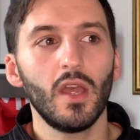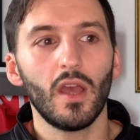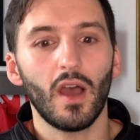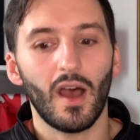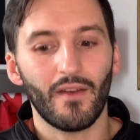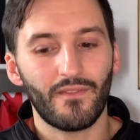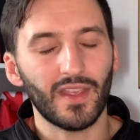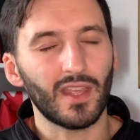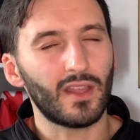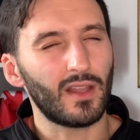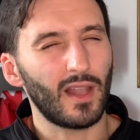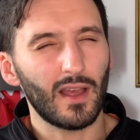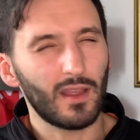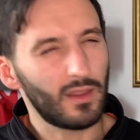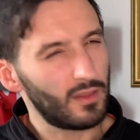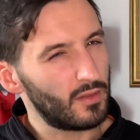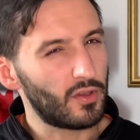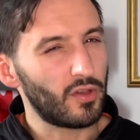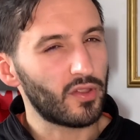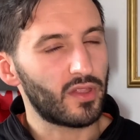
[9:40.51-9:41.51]
I think
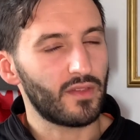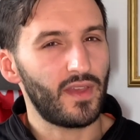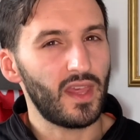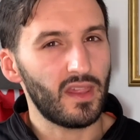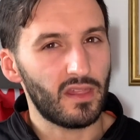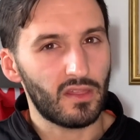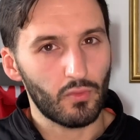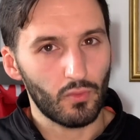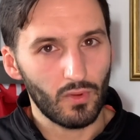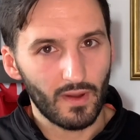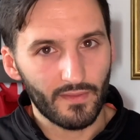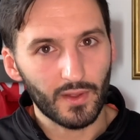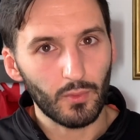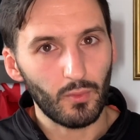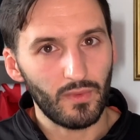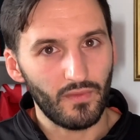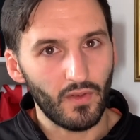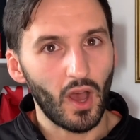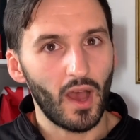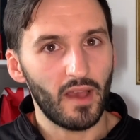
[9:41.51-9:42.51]
because of history, I think
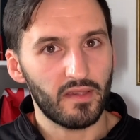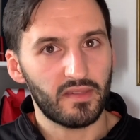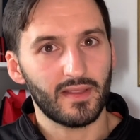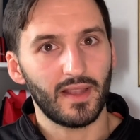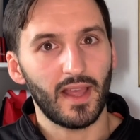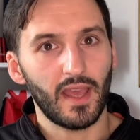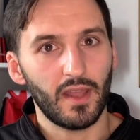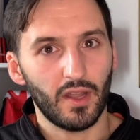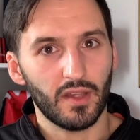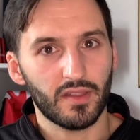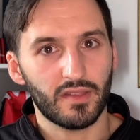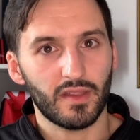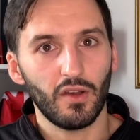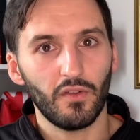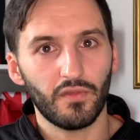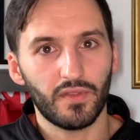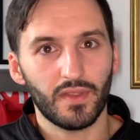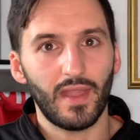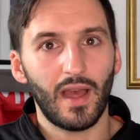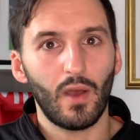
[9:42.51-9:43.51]
we've isolated
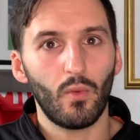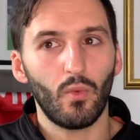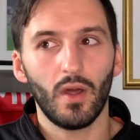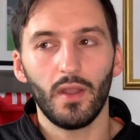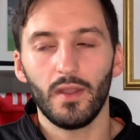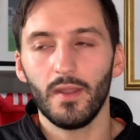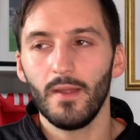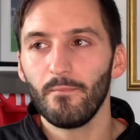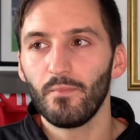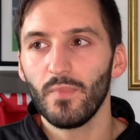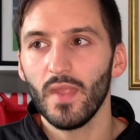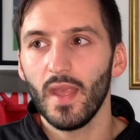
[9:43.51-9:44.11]
ourselves in that one.